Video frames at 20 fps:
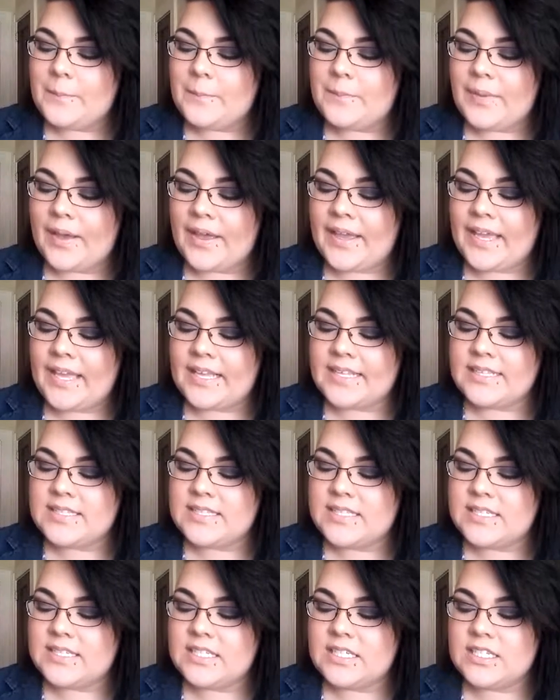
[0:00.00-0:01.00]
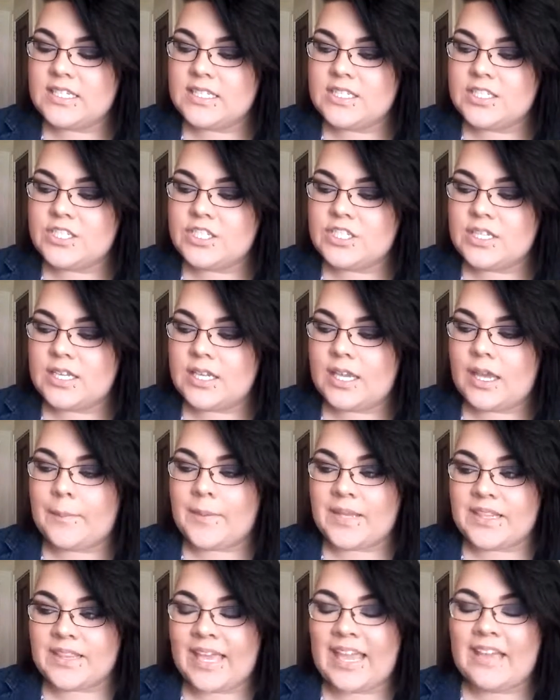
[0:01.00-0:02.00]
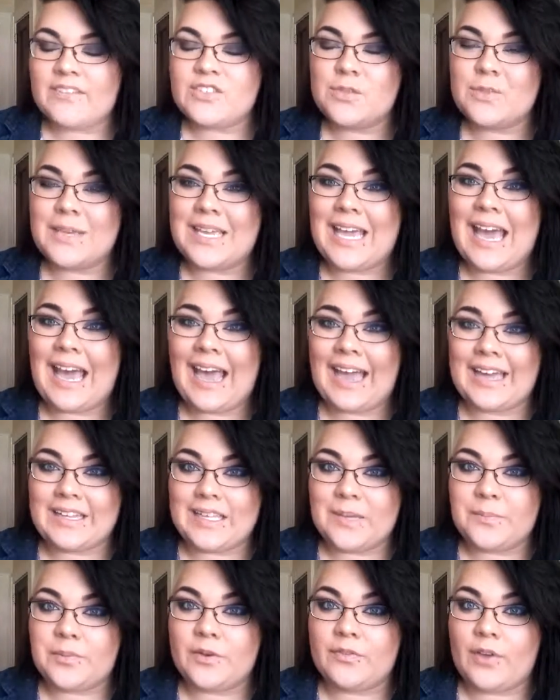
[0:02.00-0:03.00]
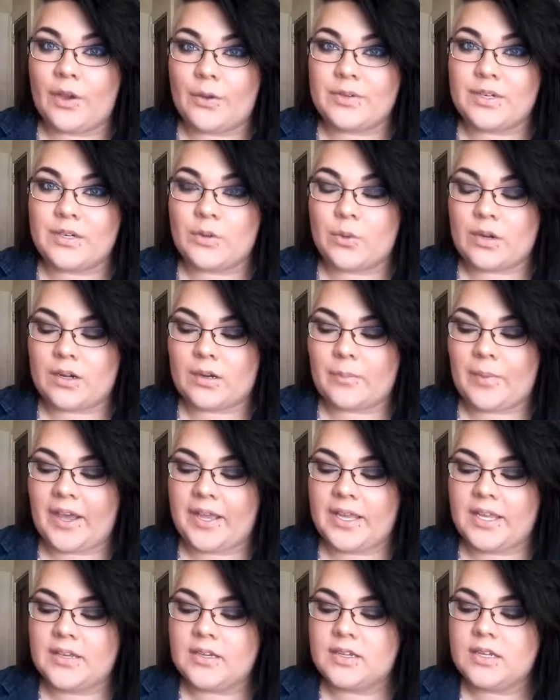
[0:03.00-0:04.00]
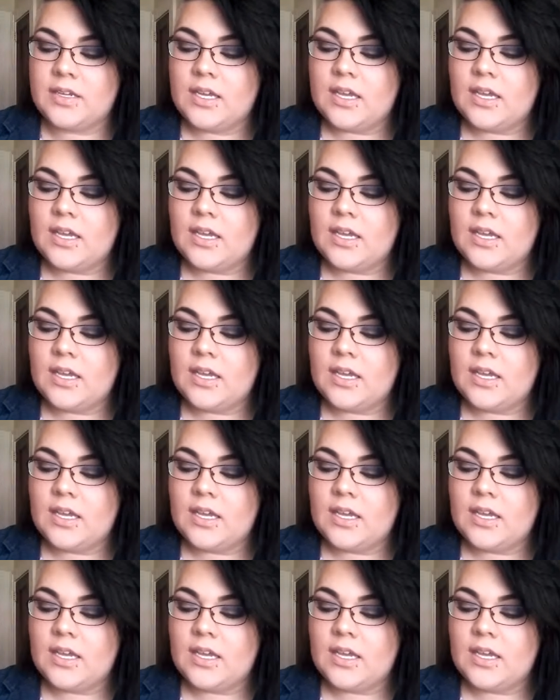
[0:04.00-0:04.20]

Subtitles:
But they have to be highly provoked in order to bite.